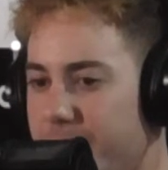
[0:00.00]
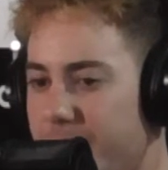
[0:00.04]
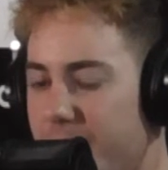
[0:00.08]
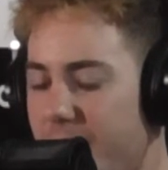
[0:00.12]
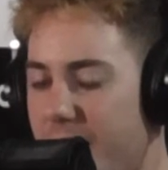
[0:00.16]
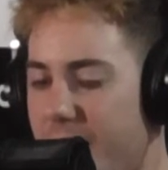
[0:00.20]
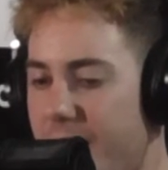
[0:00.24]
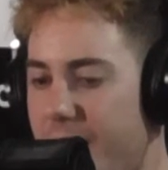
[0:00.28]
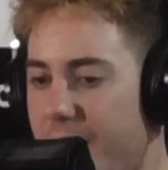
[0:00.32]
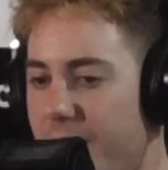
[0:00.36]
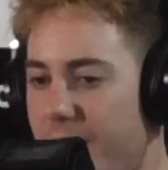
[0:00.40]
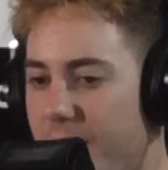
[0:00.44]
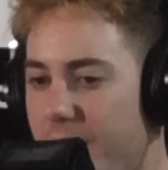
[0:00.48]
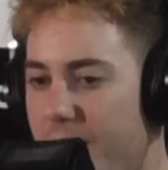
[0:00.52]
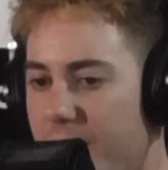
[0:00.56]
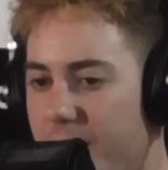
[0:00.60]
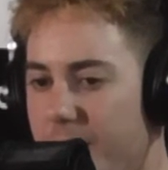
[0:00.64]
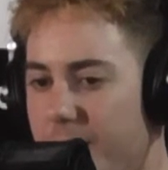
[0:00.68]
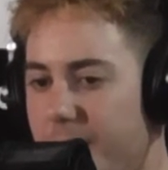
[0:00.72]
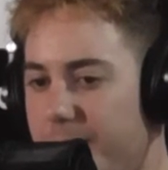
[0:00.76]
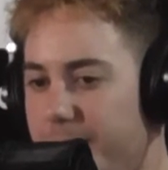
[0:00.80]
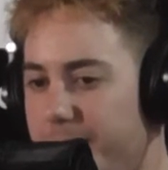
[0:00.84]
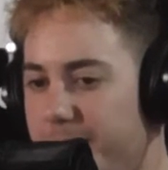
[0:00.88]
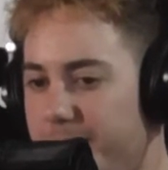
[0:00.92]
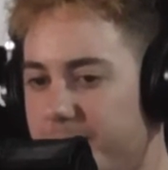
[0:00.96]

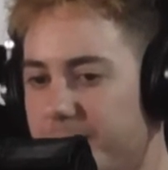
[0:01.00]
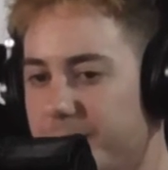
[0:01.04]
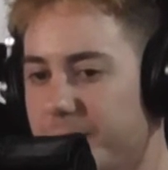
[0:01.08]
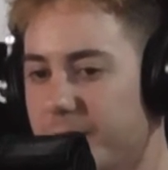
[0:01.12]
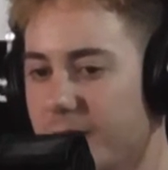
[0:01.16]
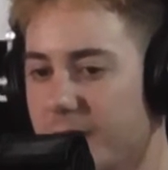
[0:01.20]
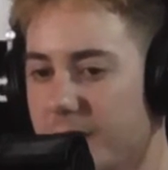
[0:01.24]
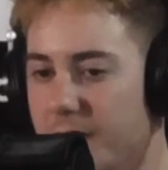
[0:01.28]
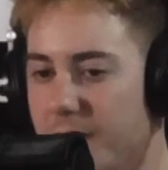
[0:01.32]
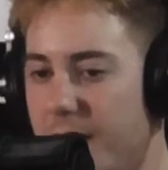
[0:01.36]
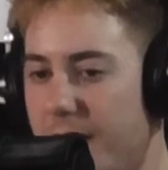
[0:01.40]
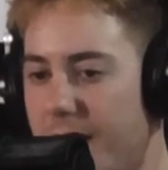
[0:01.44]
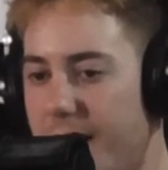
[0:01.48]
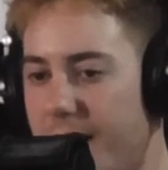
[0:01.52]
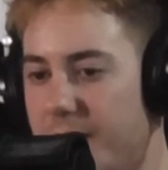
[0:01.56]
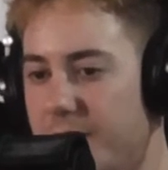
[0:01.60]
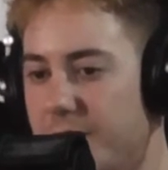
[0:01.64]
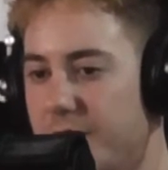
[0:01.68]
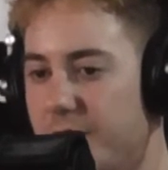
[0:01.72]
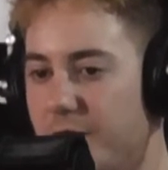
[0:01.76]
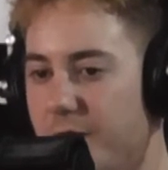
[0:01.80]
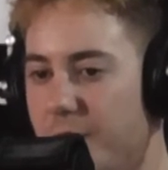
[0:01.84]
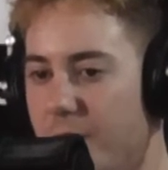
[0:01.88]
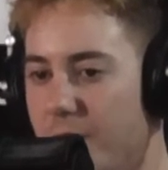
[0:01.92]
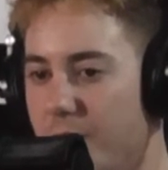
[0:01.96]
And yeah,
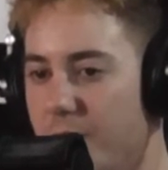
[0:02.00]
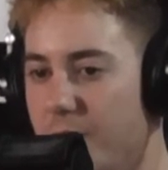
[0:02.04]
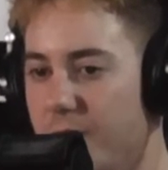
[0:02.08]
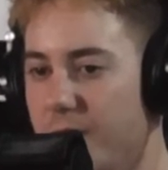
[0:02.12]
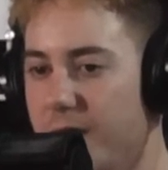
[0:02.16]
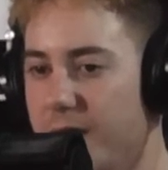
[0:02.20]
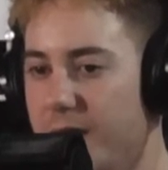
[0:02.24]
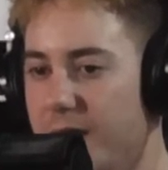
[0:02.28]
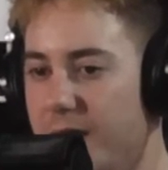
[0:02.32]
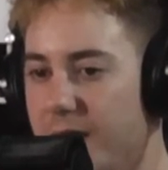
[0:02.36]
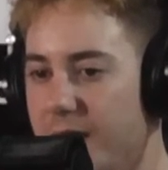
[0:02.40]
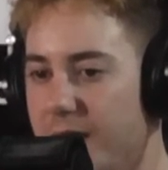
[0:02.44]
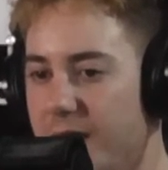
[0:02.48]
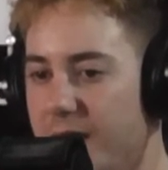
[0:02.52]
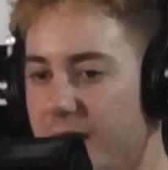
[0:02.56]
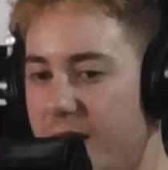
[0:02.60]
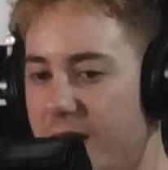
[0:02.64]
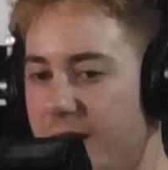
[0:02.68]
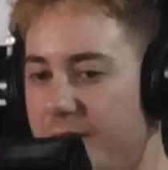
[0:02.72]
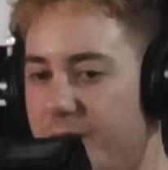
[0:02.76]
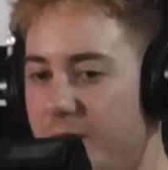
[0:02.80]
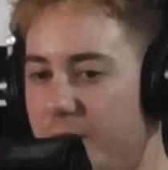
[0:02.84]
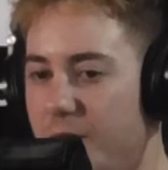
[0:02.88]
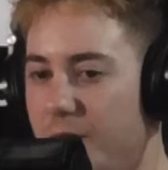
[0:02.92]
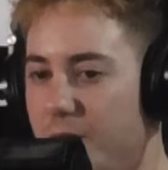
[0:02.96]
so
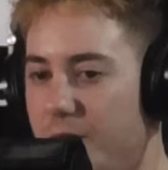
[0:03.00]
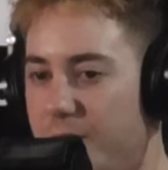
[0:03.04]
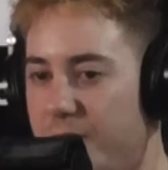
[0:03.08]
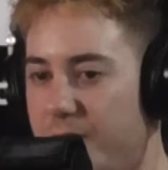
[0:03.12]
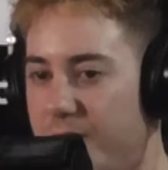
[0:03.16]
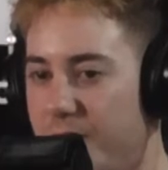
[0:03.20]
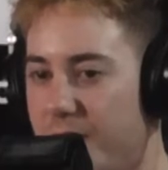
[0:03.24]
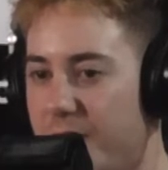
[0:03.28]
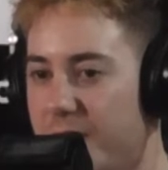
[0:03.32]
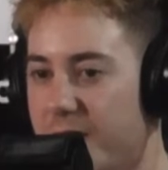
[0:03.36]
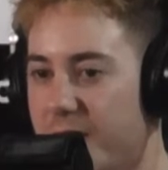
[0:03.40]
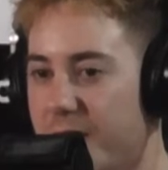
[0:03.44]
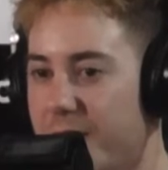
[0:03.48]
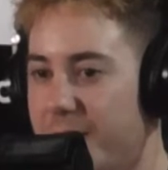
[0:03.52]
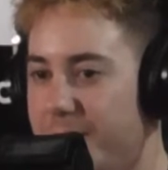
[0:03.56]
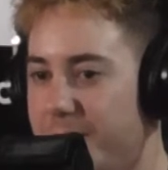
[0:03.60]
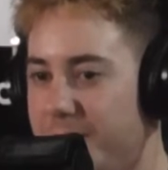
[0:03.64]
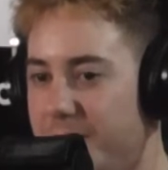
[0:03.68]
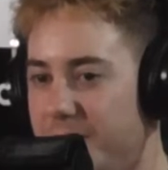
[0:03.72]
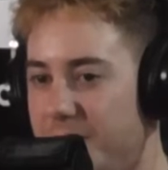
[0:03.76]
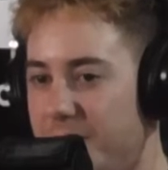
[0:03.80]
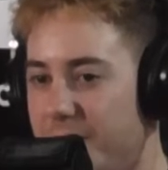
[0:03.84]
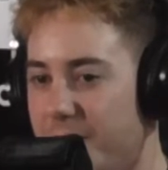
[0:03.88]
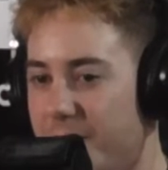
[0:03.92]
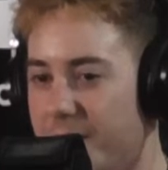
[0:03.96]
if you fuck up
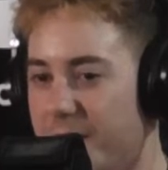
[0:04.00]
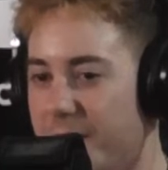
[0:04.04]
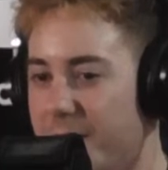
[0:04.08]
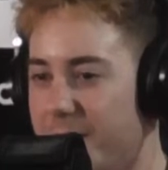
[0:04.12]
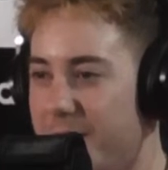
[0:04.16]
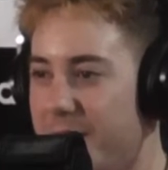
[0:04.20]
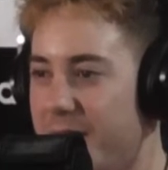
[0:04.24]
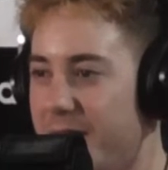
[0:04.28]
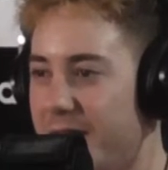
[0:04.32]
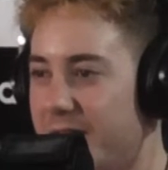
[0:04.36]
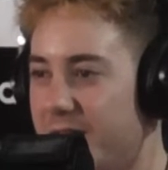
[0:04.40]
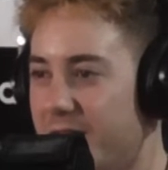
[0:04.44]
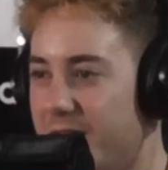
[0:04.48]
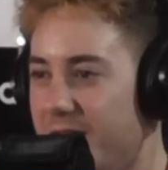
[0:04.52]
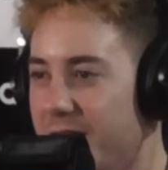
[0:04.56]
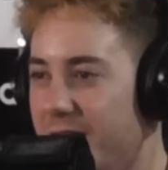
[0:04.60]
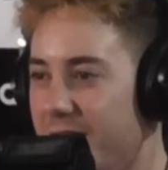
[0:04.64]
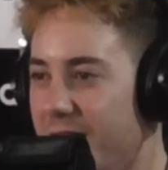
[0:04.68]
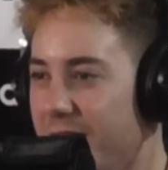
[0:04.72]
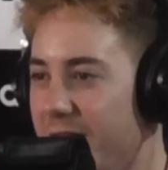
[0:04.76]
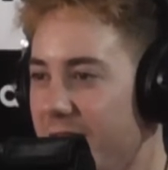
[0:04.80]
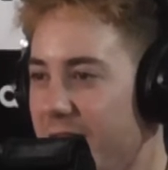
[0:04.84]
during a mix,